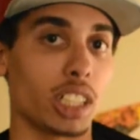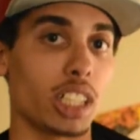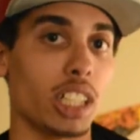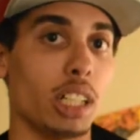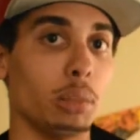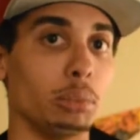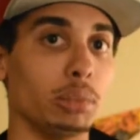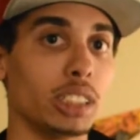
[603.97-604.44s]

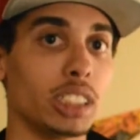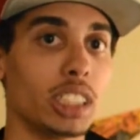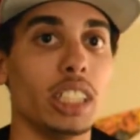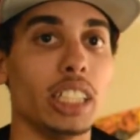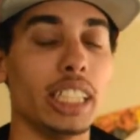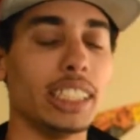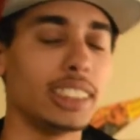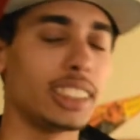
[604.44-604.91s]
comes.
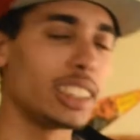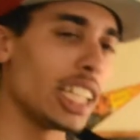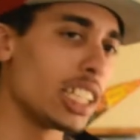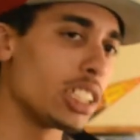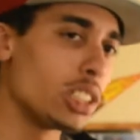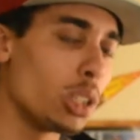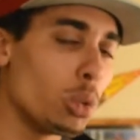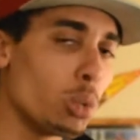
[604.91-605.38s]
And
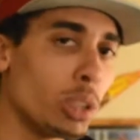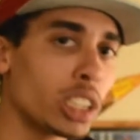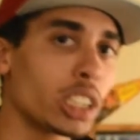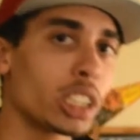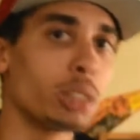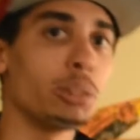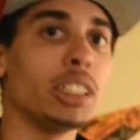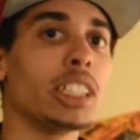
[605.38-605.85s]
side note, when
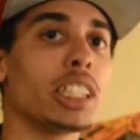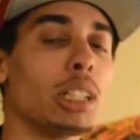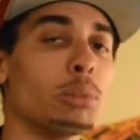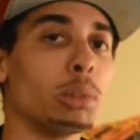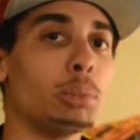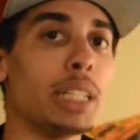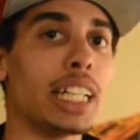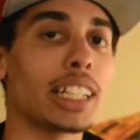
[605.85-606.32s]
Karina
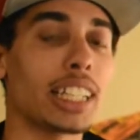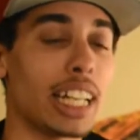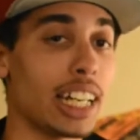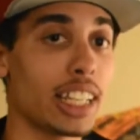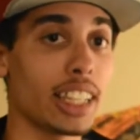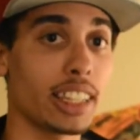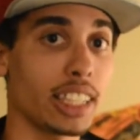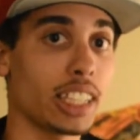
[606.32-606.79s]
comes back,
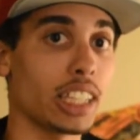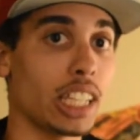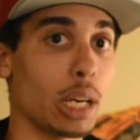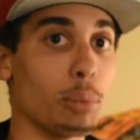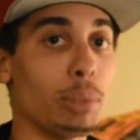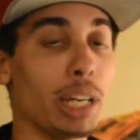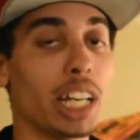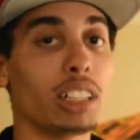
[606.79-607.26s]
I think
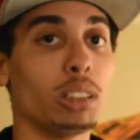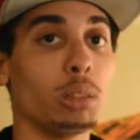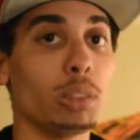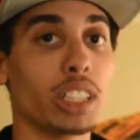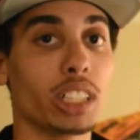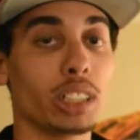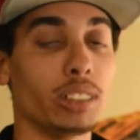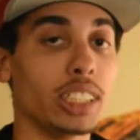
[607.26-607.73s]
that battle
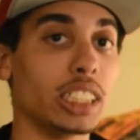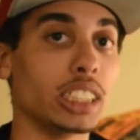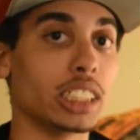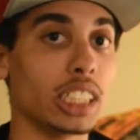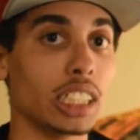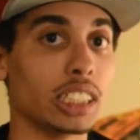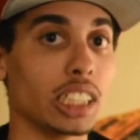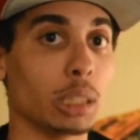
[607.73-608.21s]
with Karina is
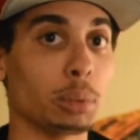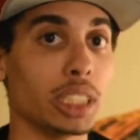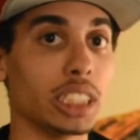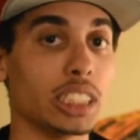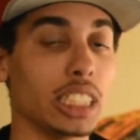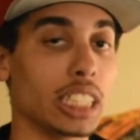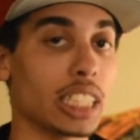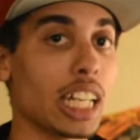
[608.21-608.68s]
going to take
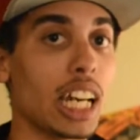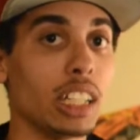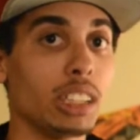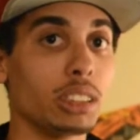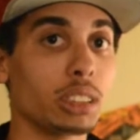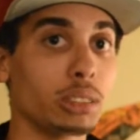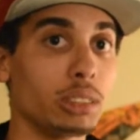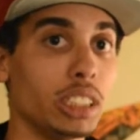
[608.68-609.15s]
place in the
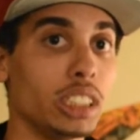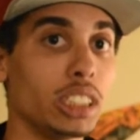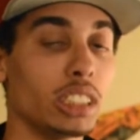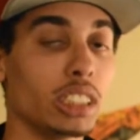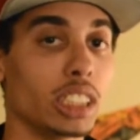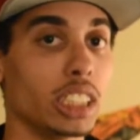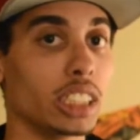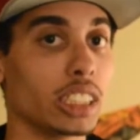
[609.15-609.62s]
Kalos
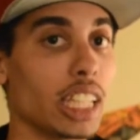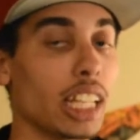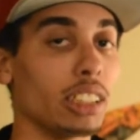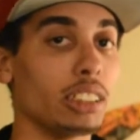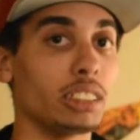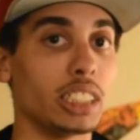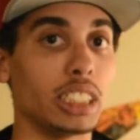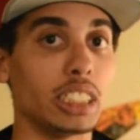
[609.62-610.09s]
region, because
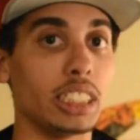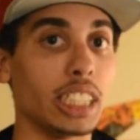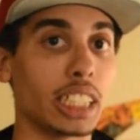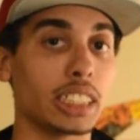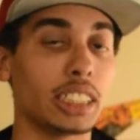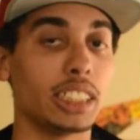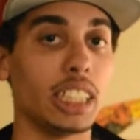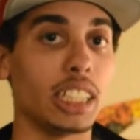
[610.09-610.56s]
Kalos is
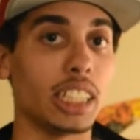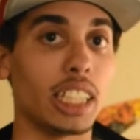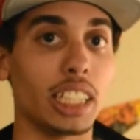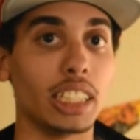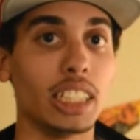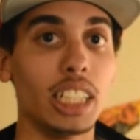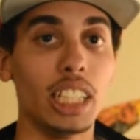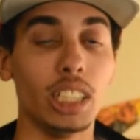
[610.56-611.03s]
next in
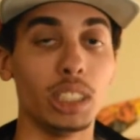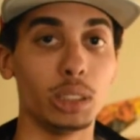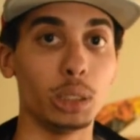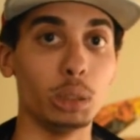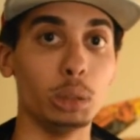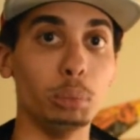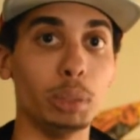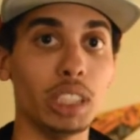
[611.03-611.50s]
line
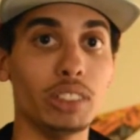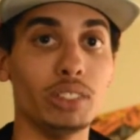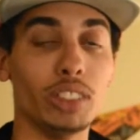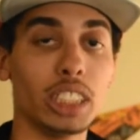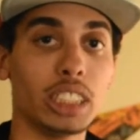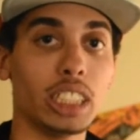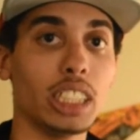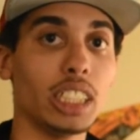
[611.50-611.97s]
to be
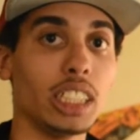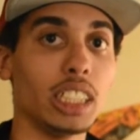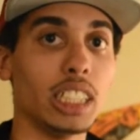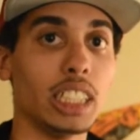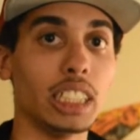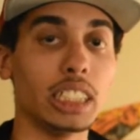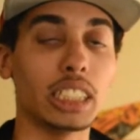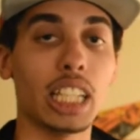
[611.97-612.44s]
visited in
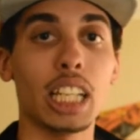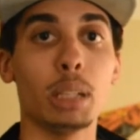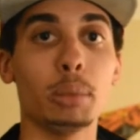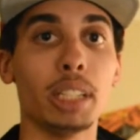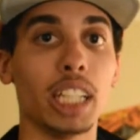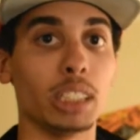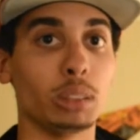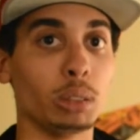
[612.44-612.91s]
this anime,
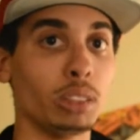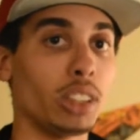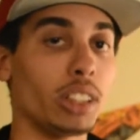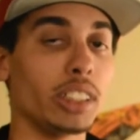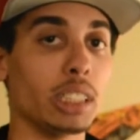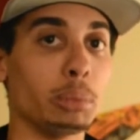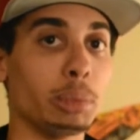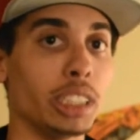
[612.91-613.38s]
as we've
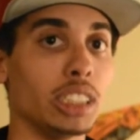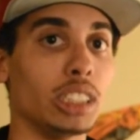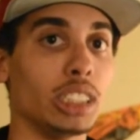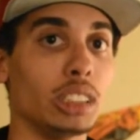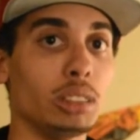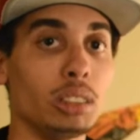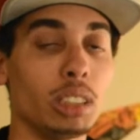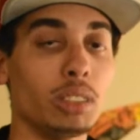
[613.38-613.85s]
already been to
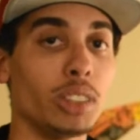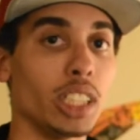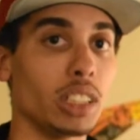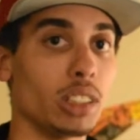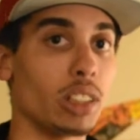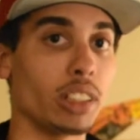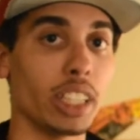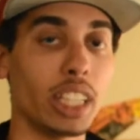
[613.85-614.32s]
Unova and
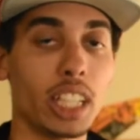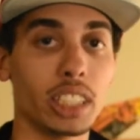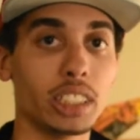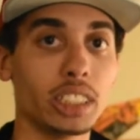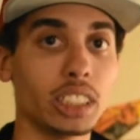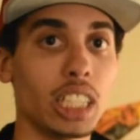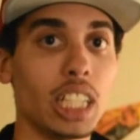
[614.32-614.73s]
all the others.